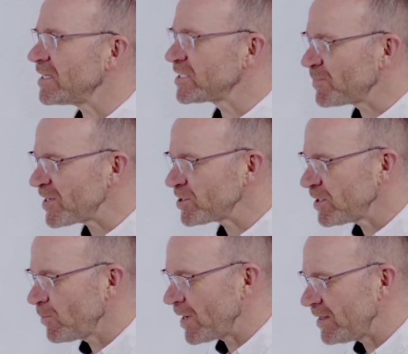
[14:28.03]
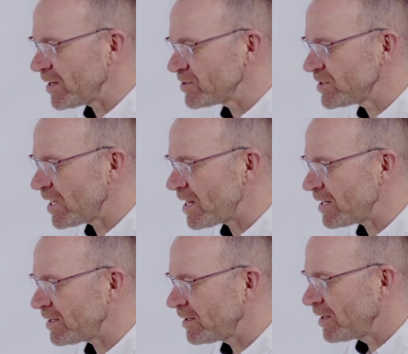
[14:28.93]
Especially when there's
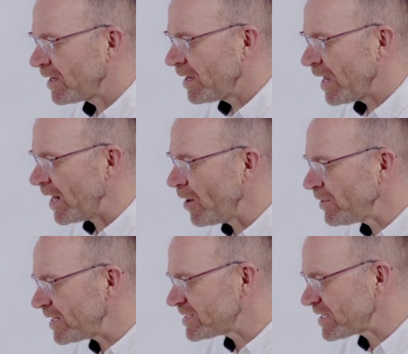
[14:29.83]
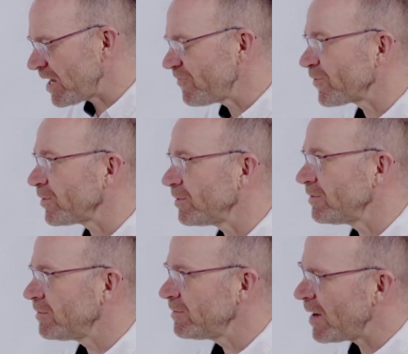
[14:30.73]
not an outlet, say there
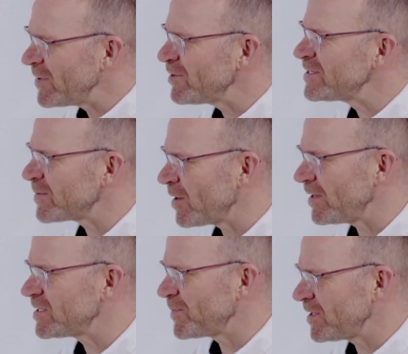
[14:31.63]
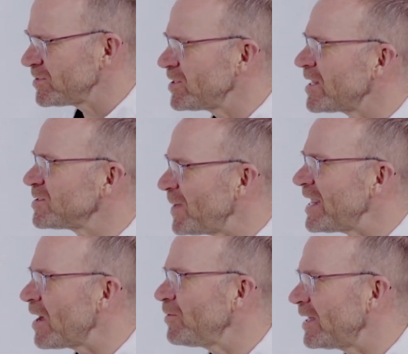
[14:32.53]
is some outlets, but there's not as
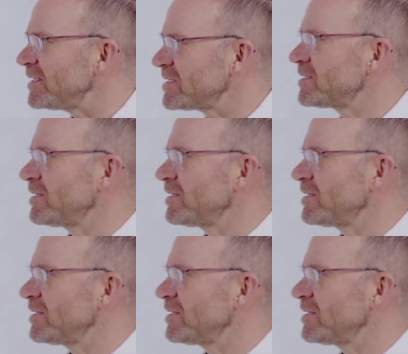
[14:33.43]
many outlets